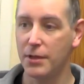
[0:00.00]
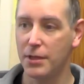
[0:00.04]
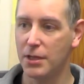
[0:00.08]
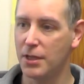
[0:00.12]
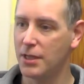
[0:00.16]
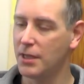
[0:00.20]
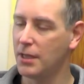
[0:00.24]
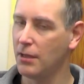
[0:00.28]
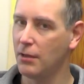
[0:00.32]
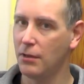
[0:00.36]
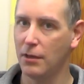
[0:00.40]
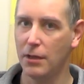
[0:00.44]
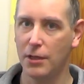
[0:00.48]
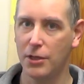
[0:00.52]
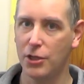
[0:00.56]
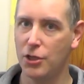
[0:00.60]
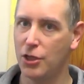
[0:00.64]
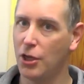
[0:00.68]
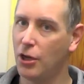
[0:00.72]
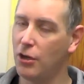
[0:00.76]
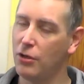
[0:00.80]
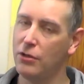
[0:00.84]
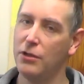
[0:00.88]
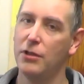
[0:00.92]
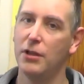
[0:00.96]
there's still a
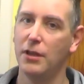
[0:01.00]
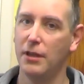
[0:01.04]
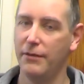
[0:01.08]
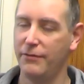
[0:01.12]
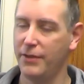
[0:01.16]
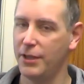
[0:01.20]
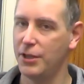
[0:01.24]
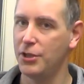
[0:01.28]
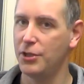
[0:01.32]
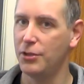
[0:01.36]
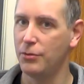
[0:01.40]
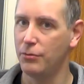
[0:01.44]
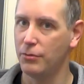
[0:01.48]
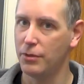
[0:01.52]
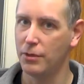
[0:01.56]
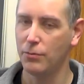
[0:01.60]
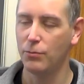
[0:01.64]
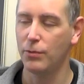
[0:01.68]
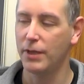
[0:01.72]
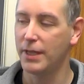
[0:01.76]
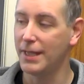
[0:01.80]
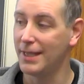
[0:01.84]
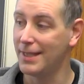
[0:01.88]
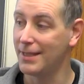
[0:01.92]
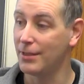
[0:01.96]
ton of issues
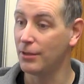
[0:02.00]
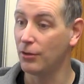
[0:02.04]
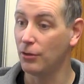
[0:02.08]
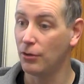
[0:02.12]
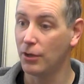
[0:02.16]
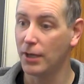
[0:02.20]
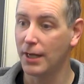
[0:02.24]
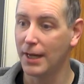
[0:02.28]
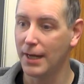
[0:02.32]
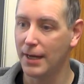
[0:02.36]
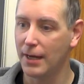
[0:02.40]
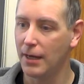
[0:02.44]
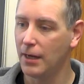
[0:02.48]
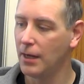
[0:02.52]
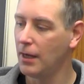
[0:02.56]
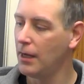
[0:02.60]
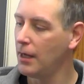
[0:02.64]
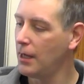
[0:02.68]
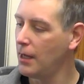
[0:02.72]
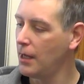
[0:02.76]
we need to look at.